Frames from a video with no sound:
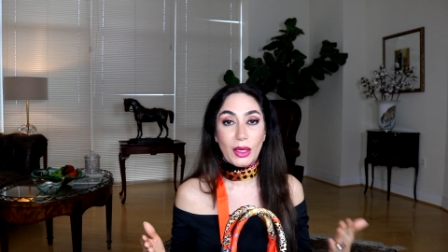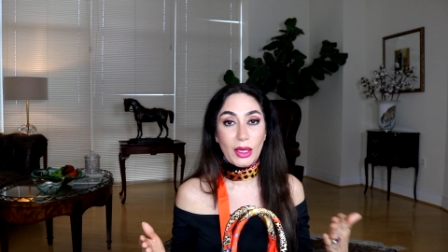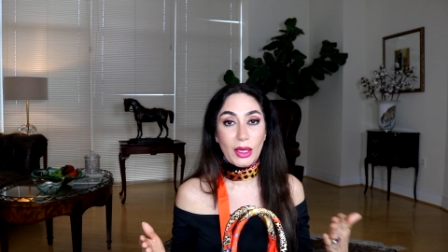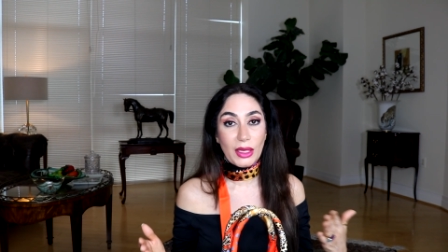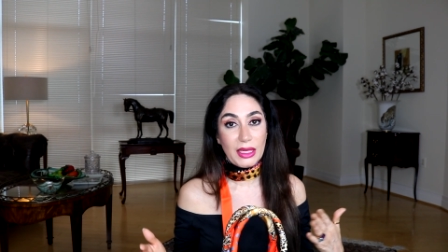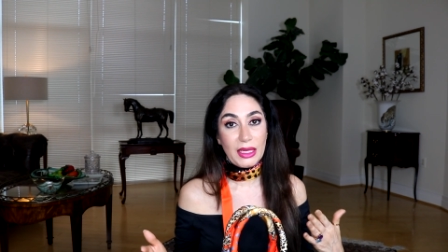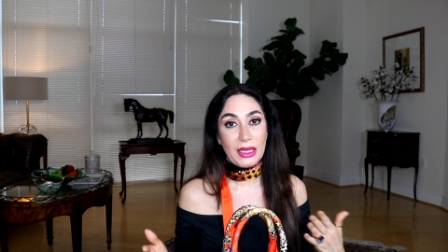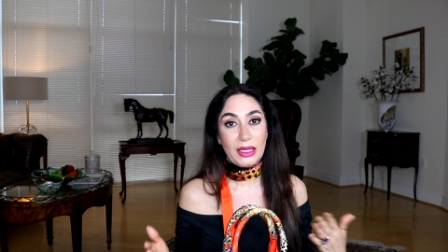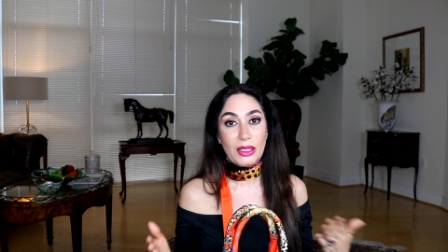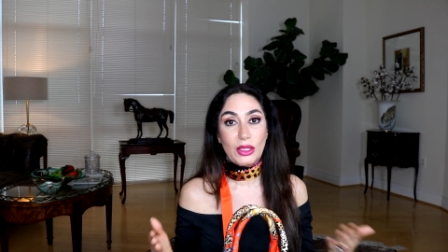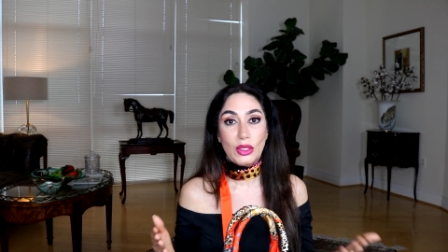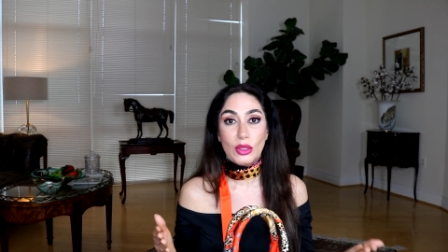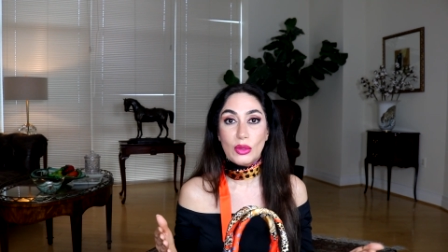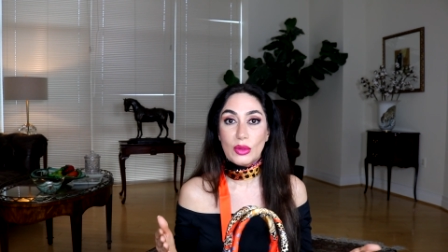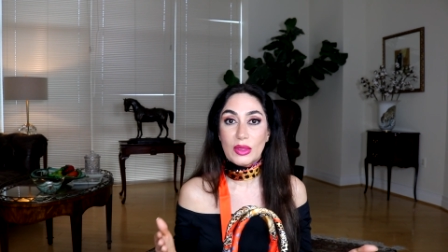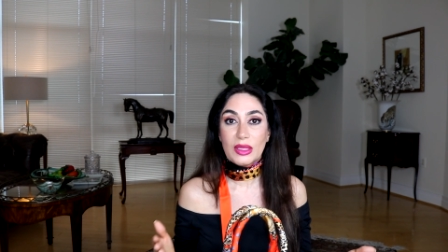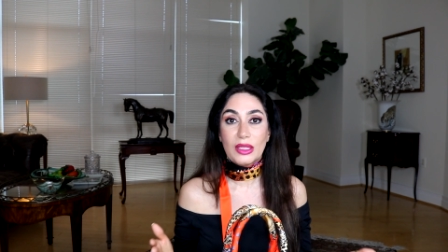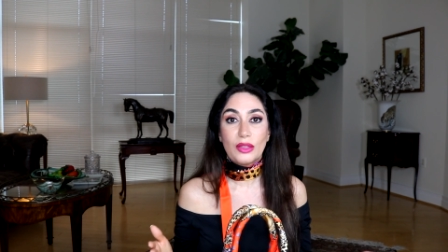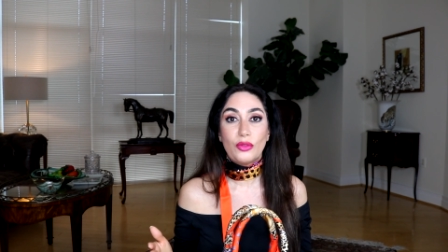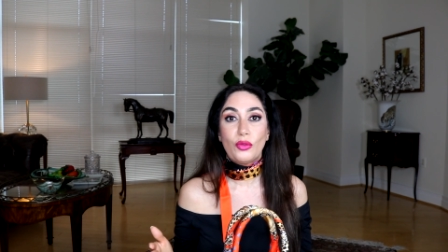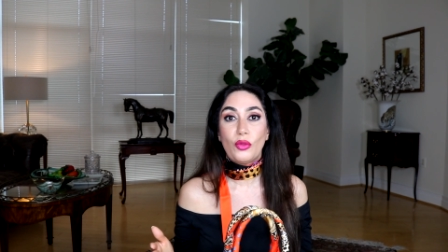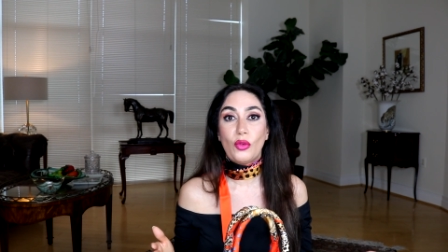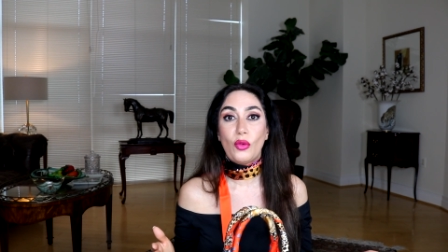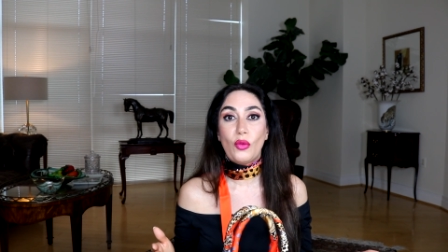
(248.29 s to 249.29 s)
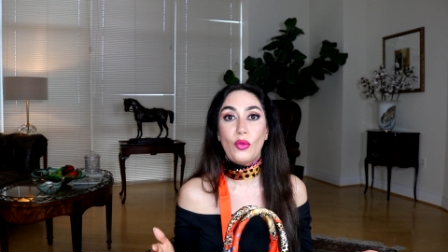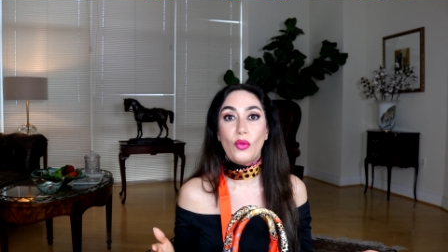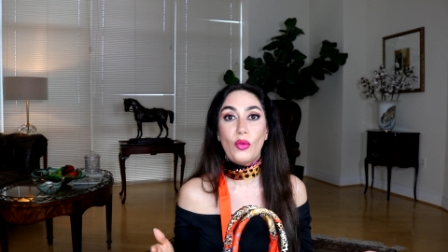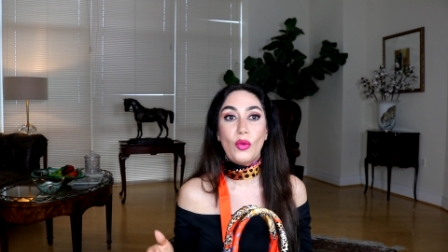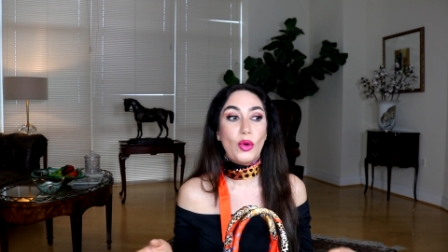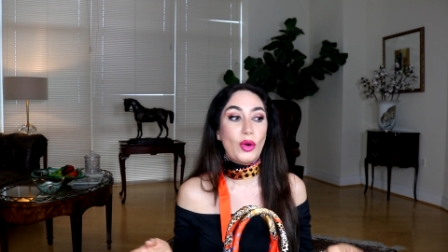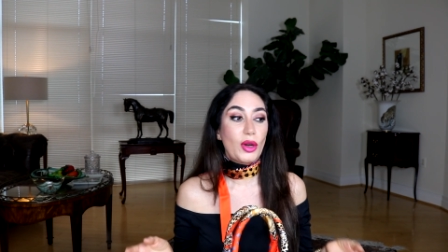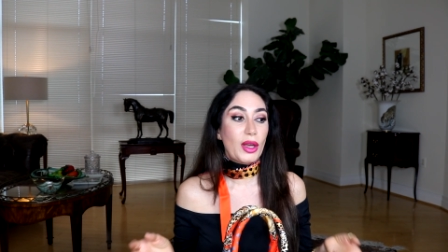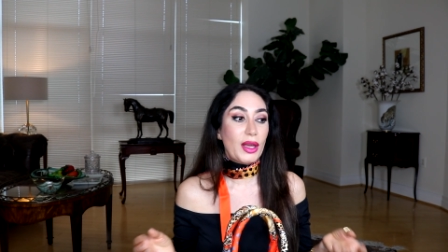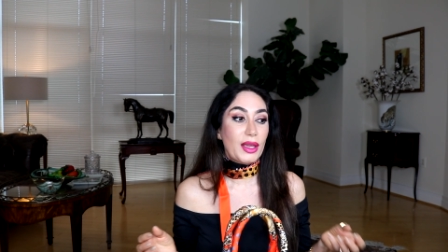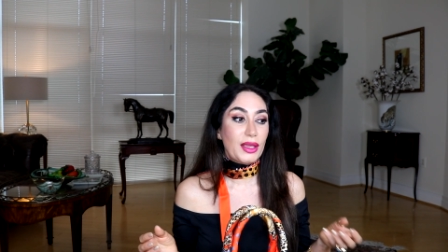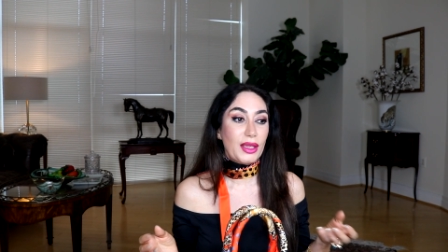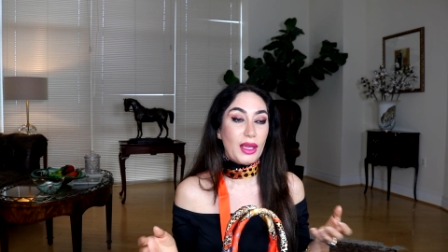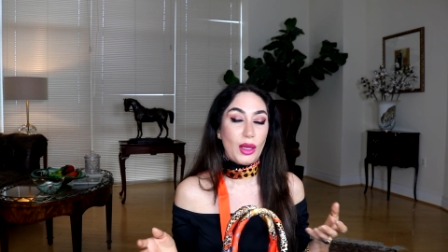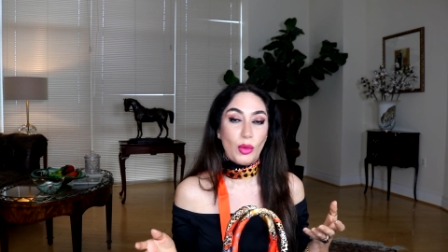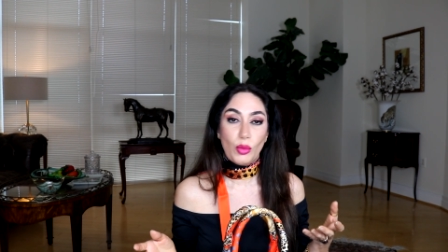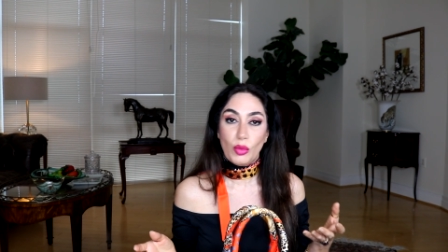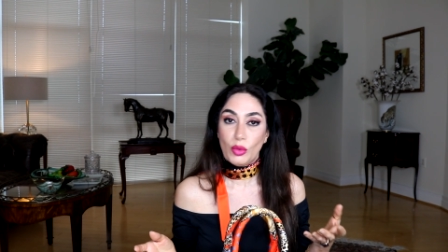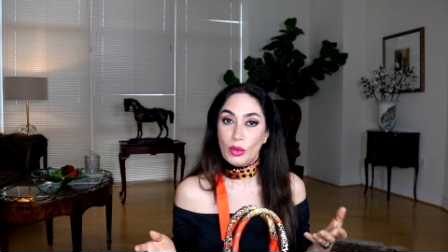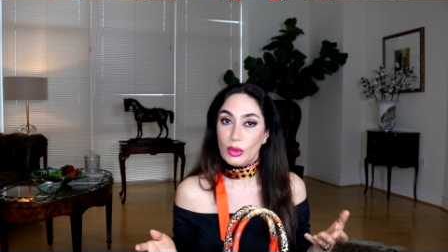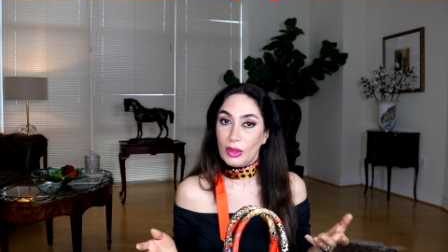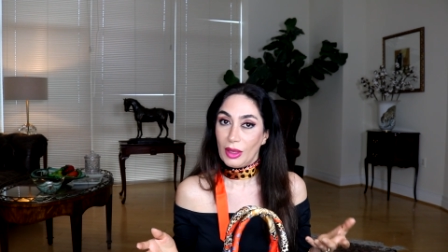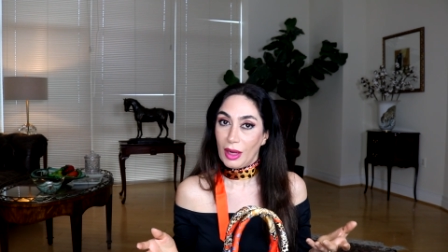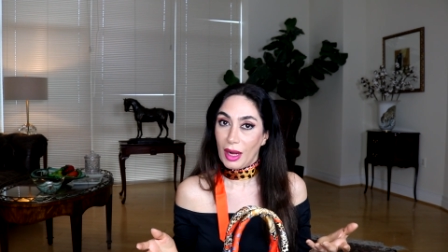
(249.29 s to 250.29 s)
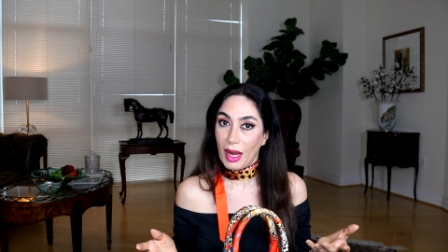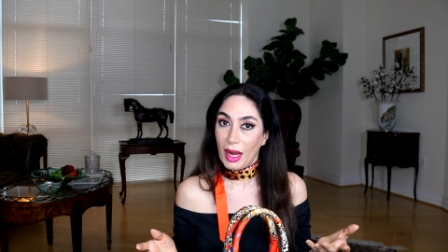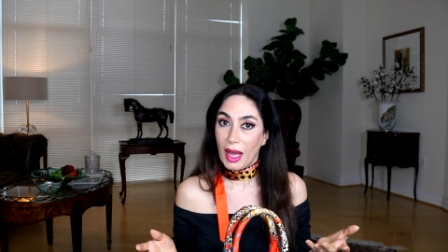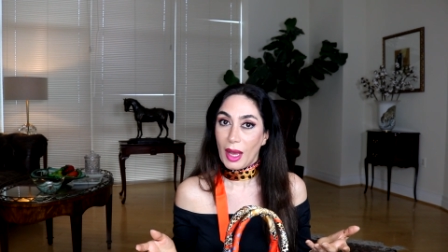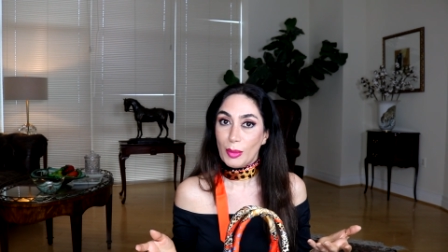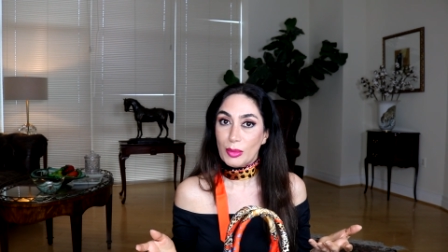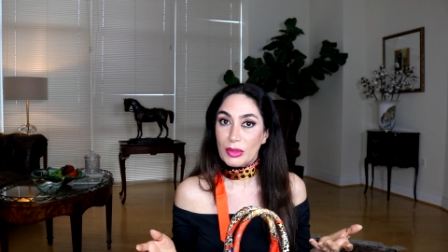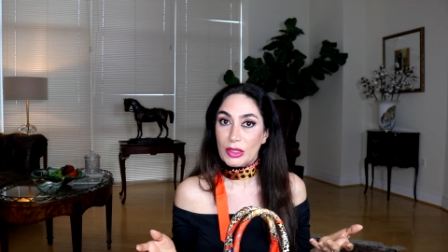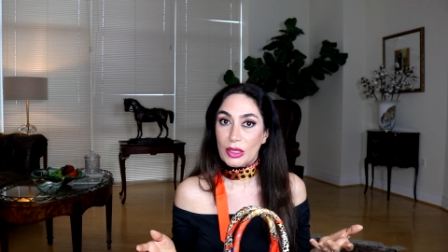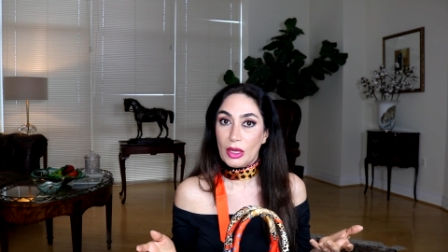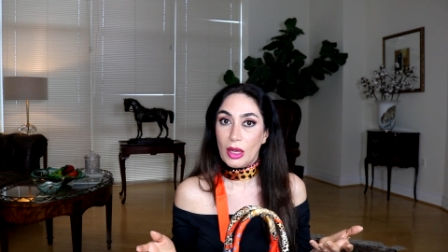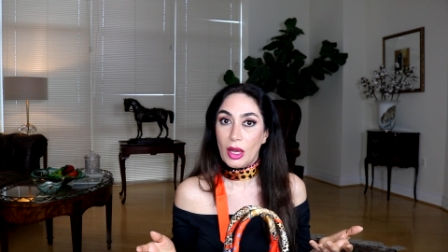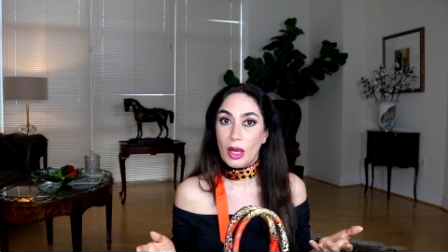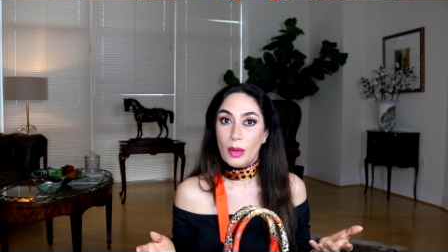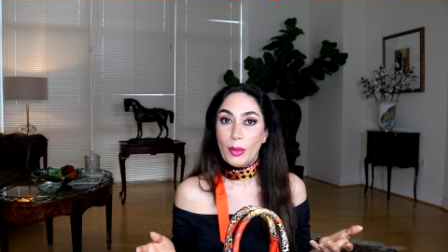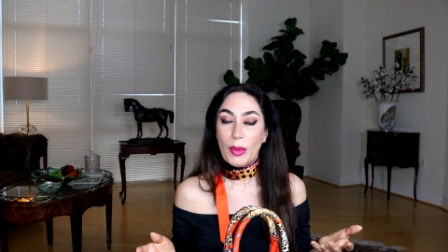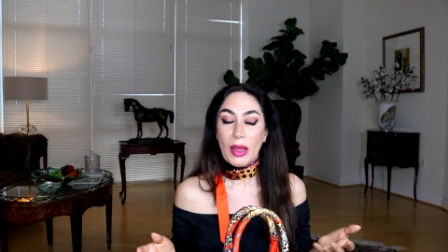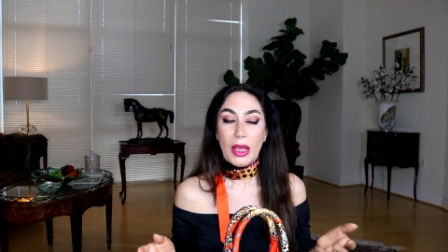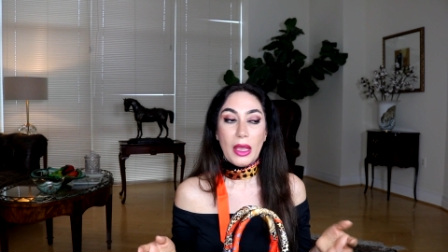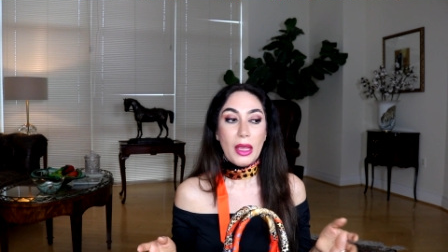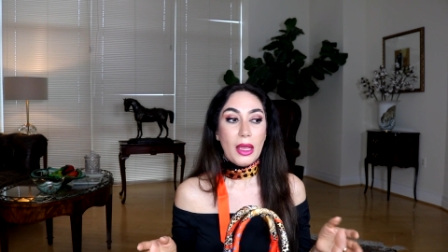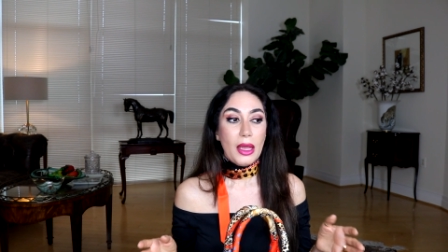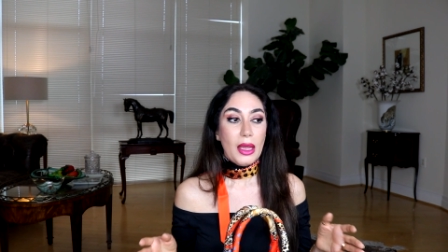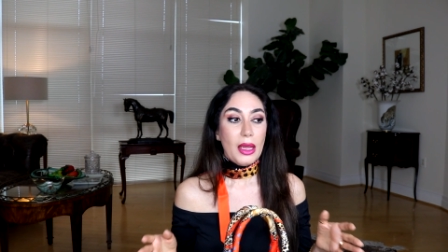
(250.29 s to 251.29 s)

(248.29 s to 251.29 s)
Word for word: I can use it for work, I can put the laptop.